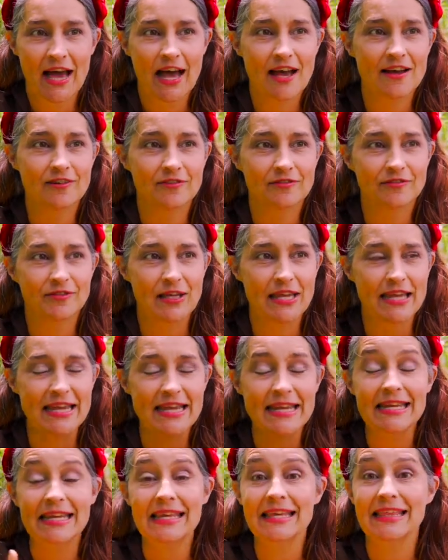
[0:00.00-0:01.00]
of
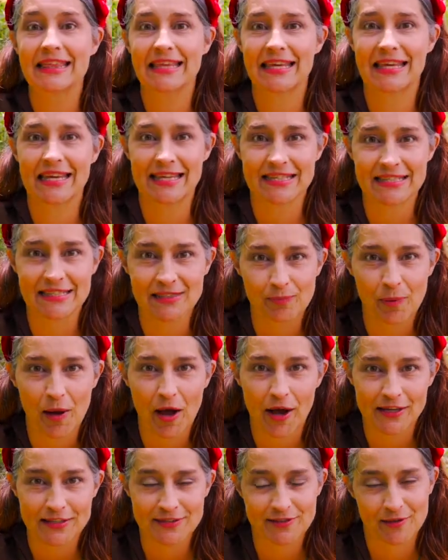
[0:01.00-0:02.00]
anything is
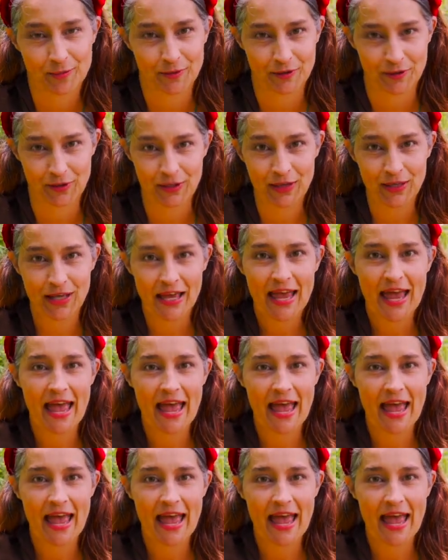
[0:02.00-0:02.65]
possible.